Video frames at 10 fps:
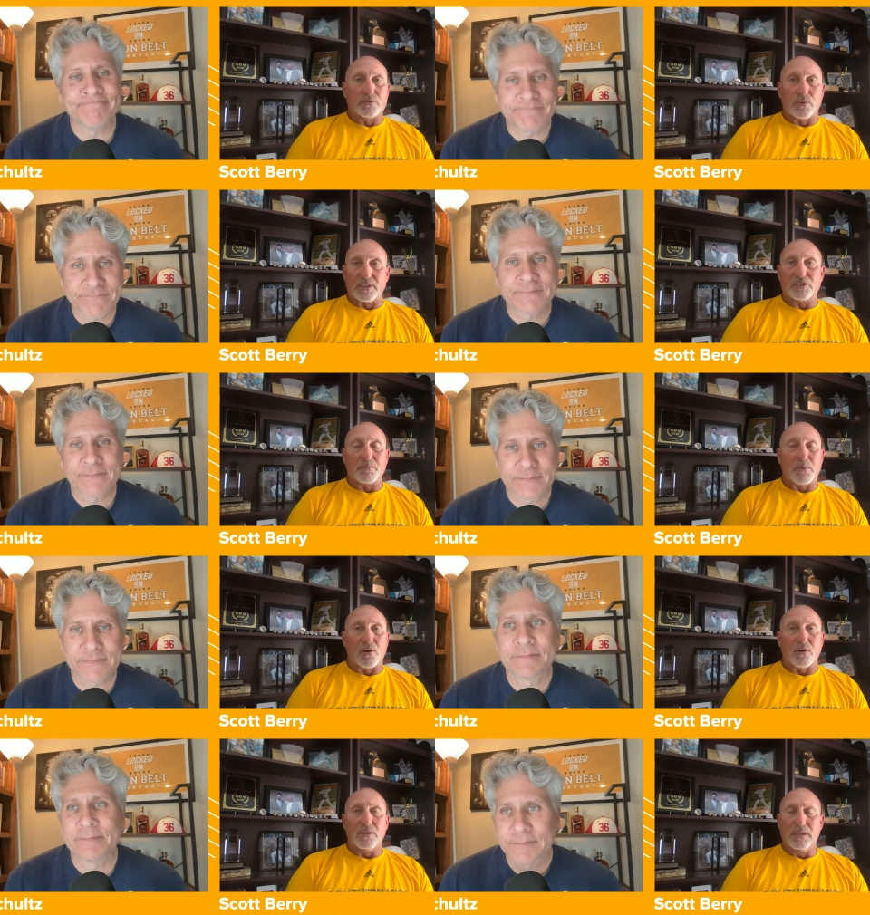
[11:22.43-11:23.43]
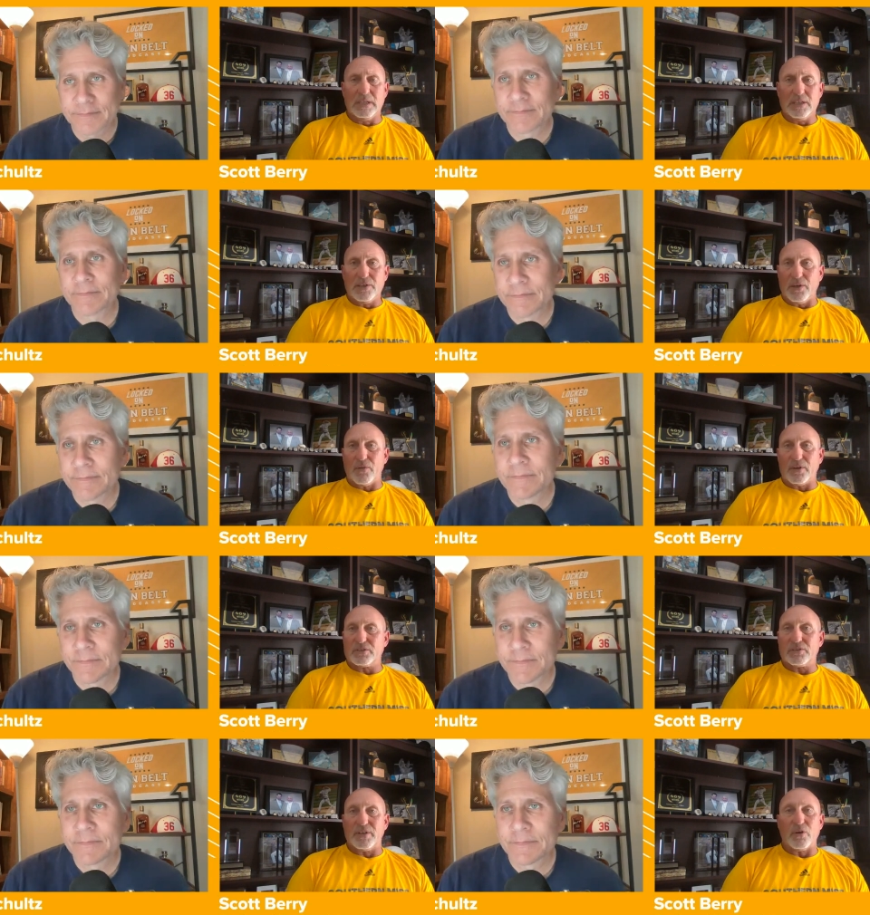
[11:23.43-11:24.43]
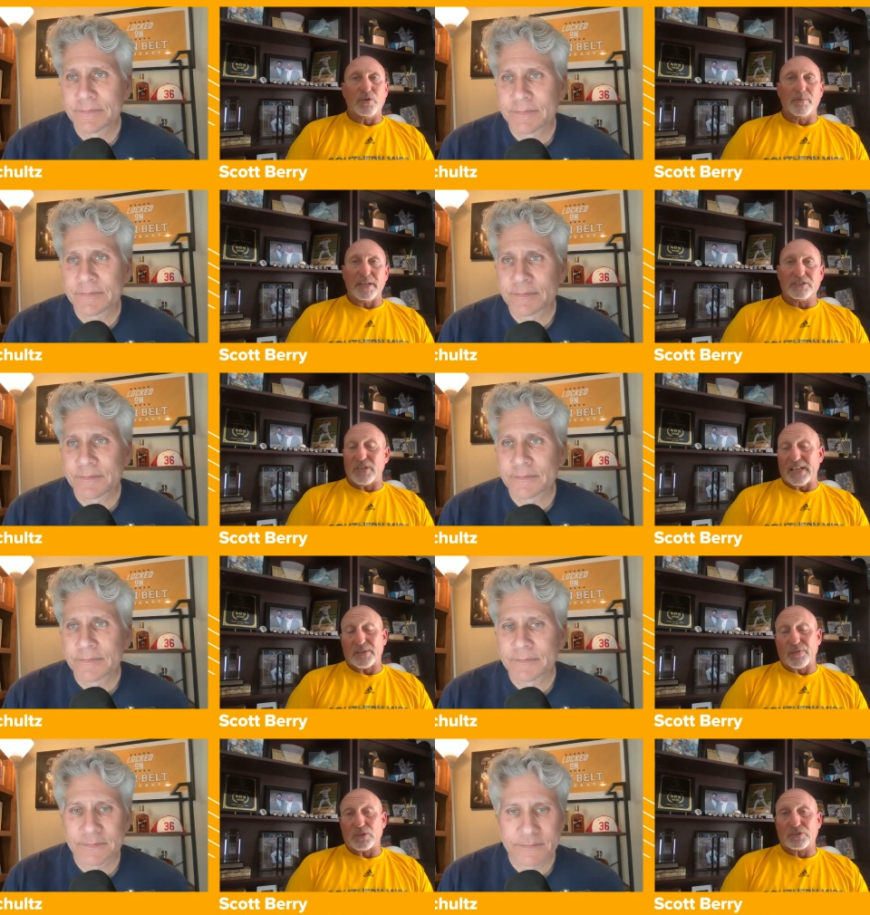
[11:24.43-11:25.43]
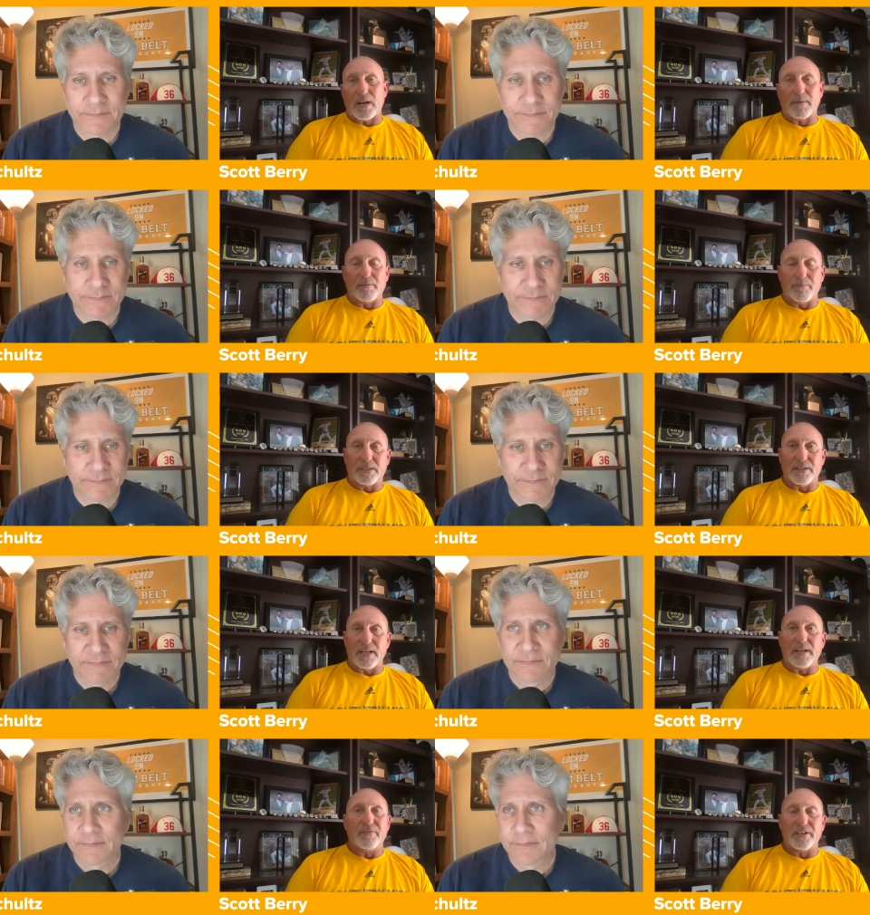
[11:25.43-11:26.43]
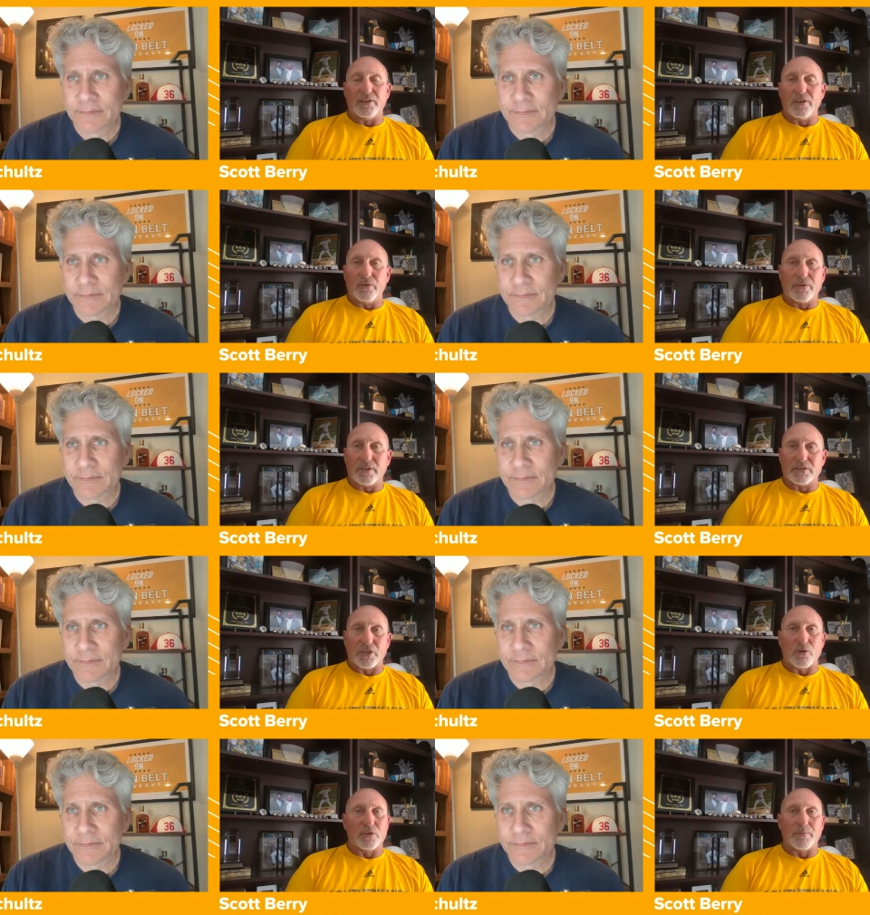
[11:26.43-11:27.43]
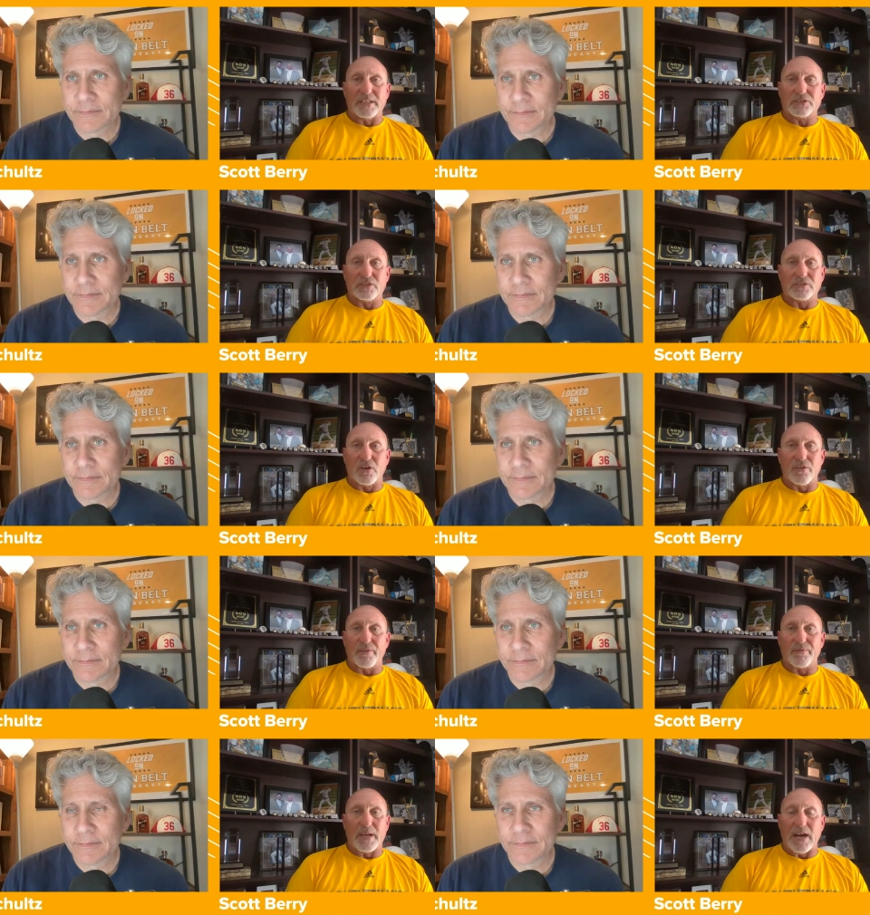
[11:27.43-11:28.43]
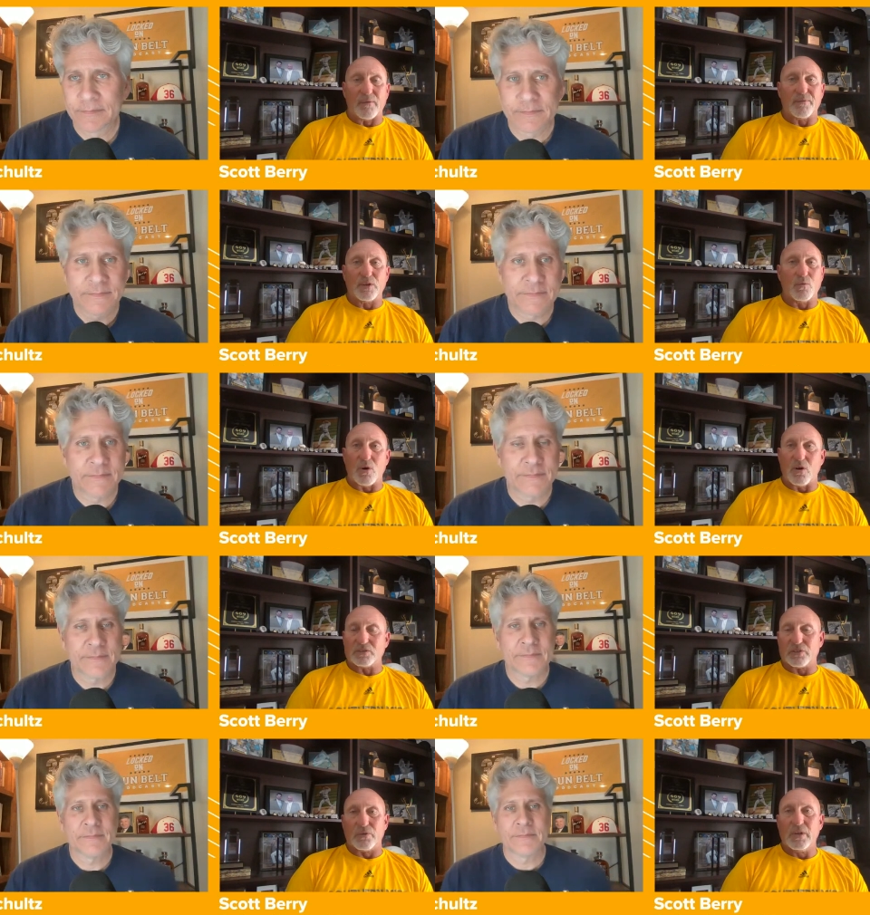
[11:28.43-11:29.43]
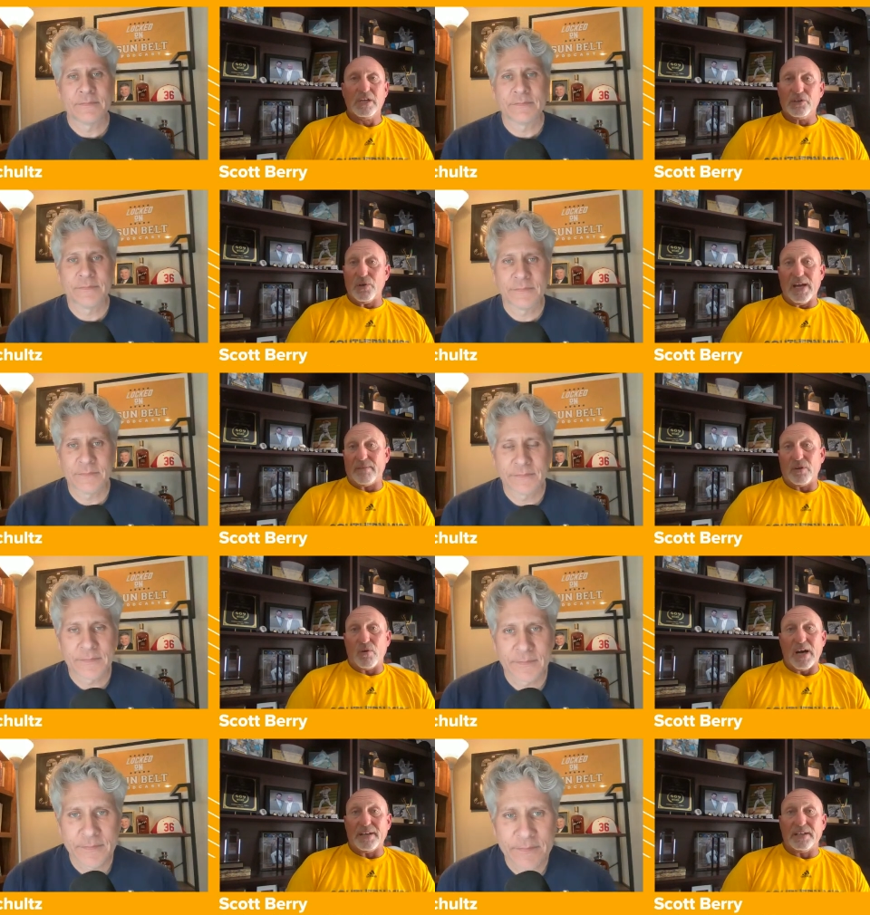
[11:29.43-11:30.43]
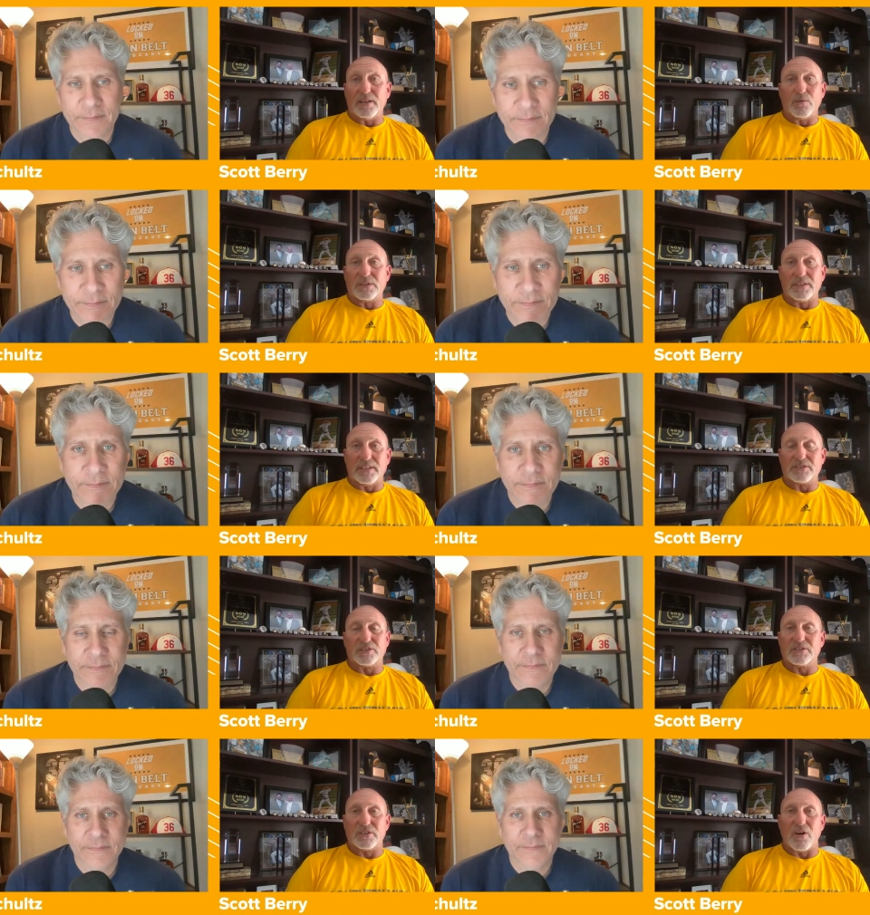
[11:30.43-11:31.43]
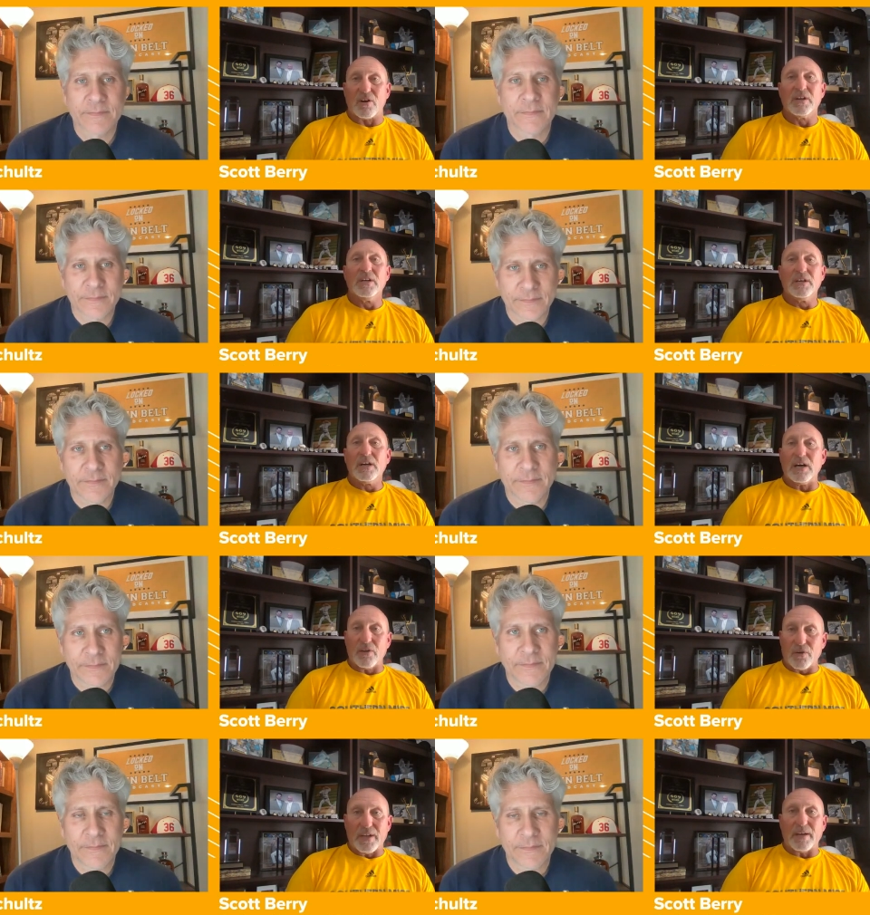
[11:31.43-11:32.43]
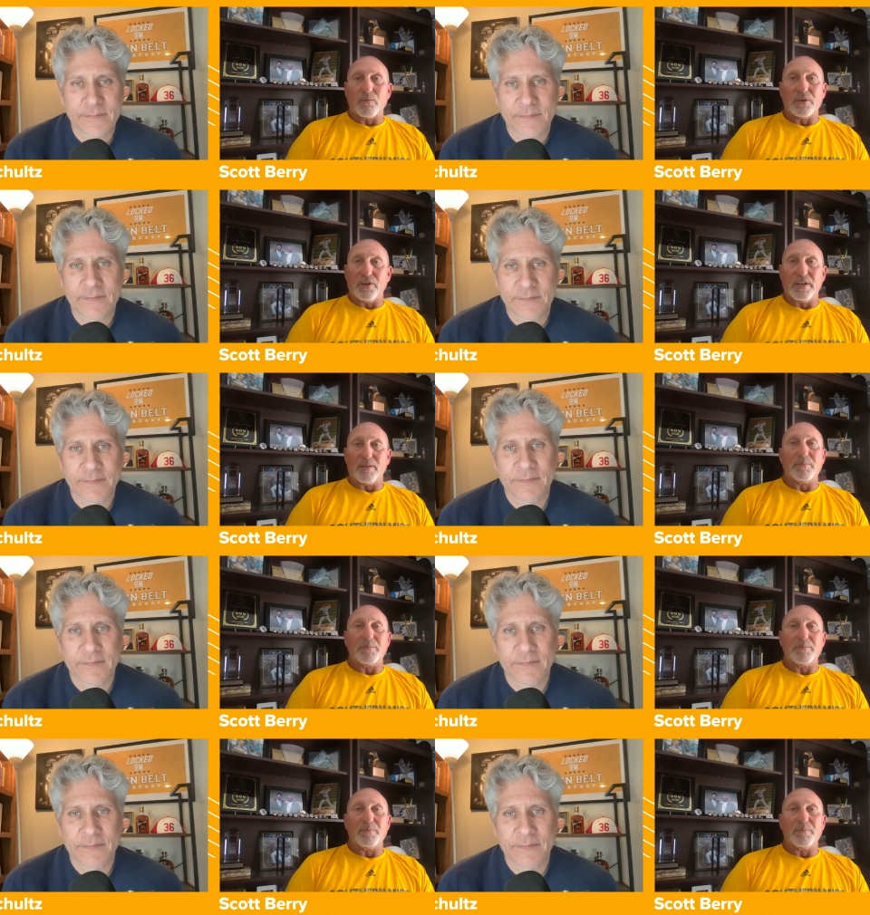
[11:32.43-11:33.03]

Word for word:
Speaker 1: really small. You know, there's no dimension. That's the first time I've been to that venue, and there's no dimensions on the outfield wall, so you have no idea what the distance are other than when you hit